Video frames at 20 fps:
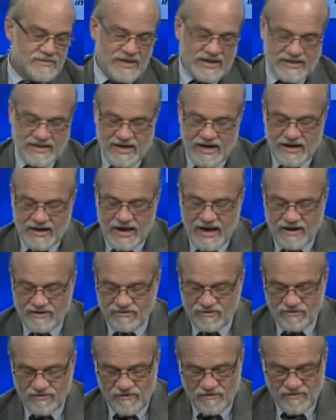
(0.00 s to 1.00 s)
what are they?
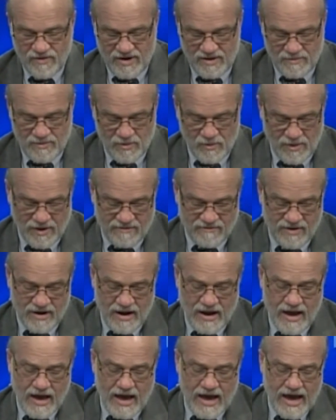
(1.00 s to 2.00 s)
Kansas for Freedom or whatever.
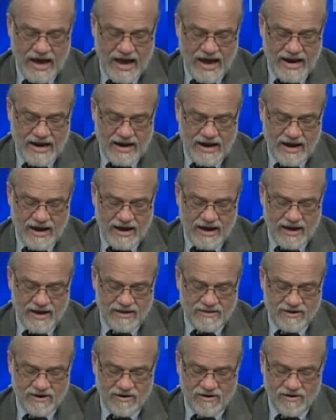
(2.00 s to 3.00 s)
And
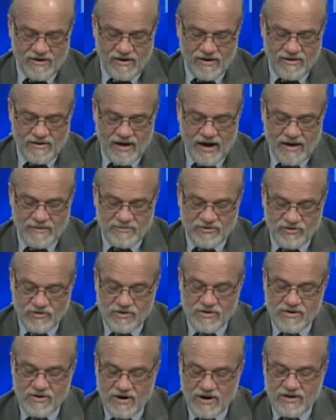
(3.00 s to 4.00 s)
I'm
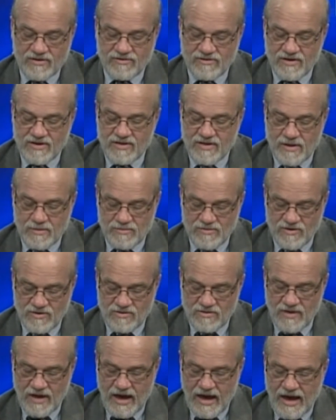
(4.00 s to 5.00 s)
sure you're going to see them
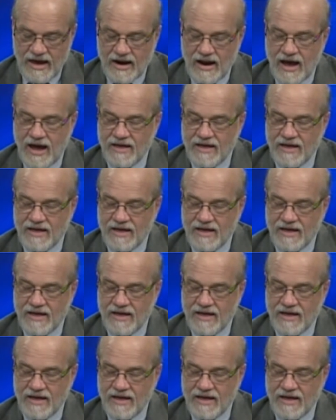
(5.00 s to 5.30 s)
do that.